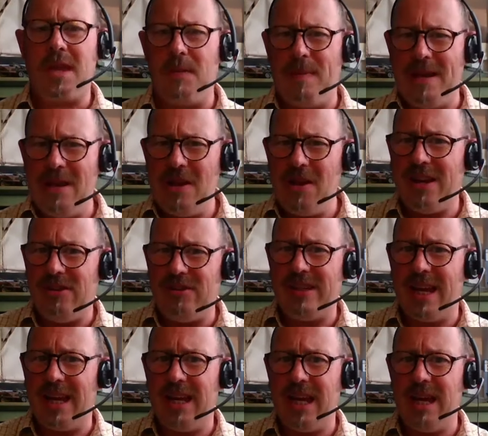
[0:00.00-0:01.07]
You'd be lucky to
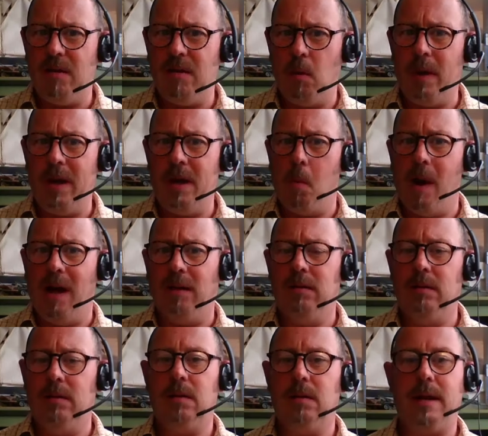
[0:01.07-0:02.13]
get near a wheel well.
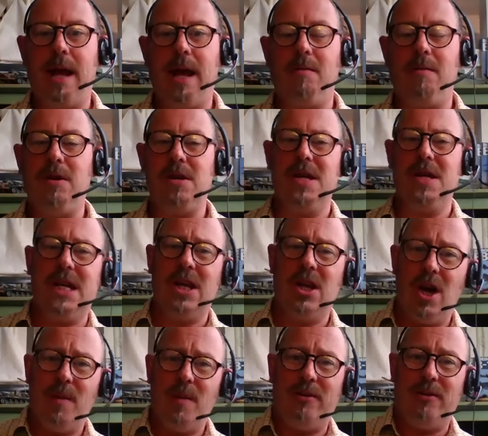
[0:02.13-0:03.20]
Now you can
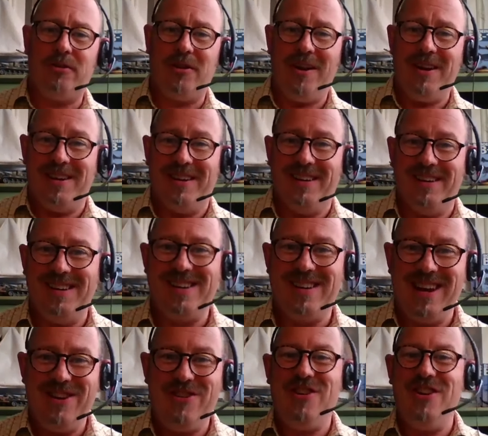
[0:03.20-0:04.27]
climb inside it. You
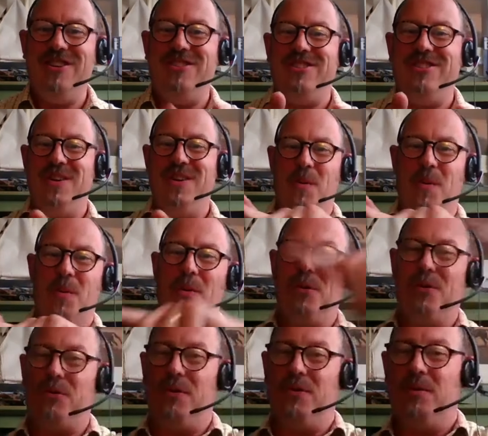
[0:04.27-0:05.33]
can literally do a
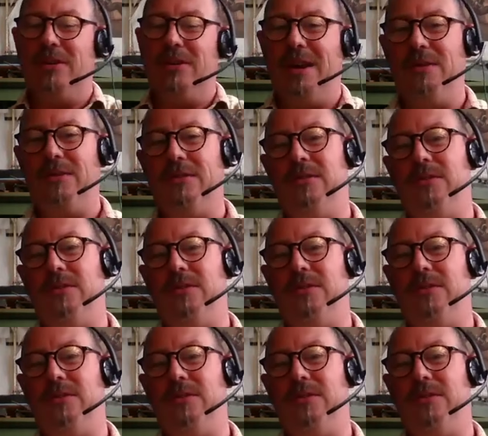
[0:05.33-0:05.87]
walkthrough from tail